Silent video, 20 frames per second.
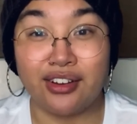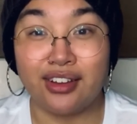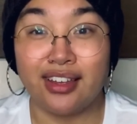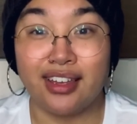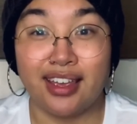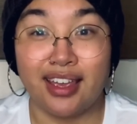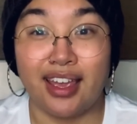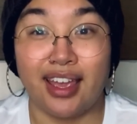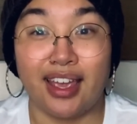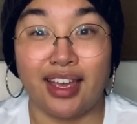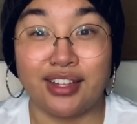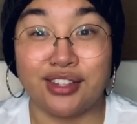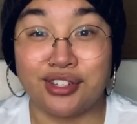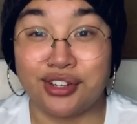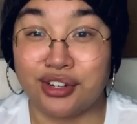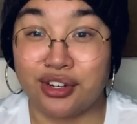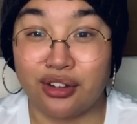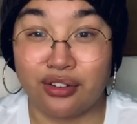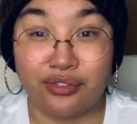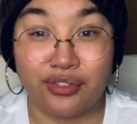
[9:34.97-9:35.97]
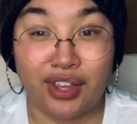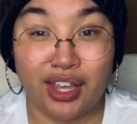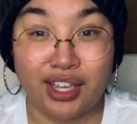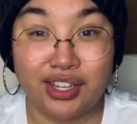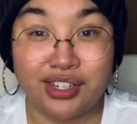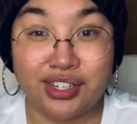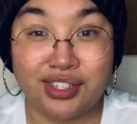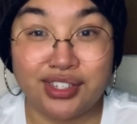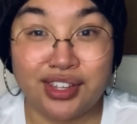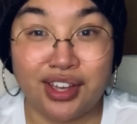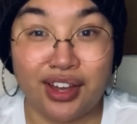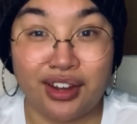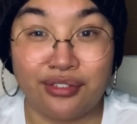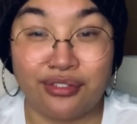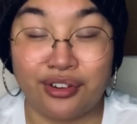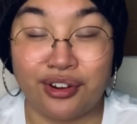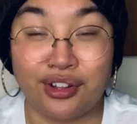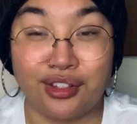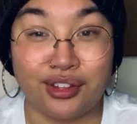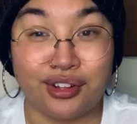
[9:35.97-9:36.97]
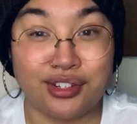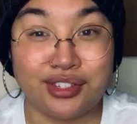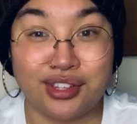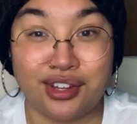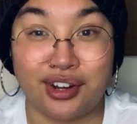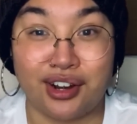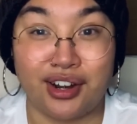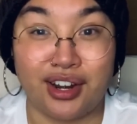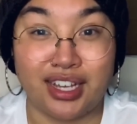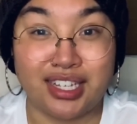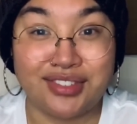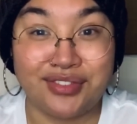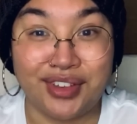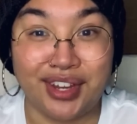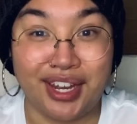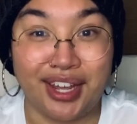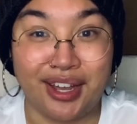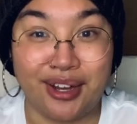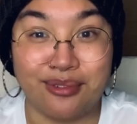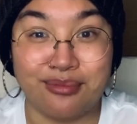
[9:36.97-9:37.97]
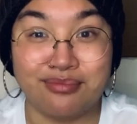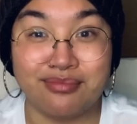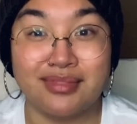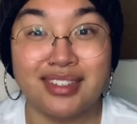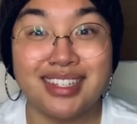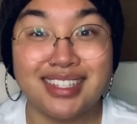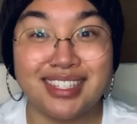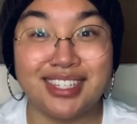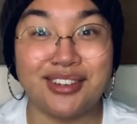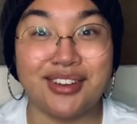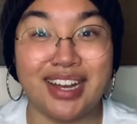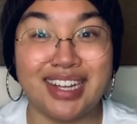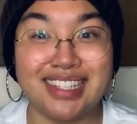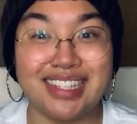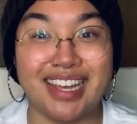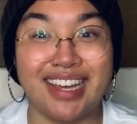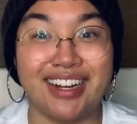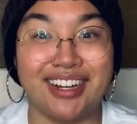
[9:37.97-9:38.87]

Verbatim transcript: and turn notifications on for alerts on our next video. See you guys later.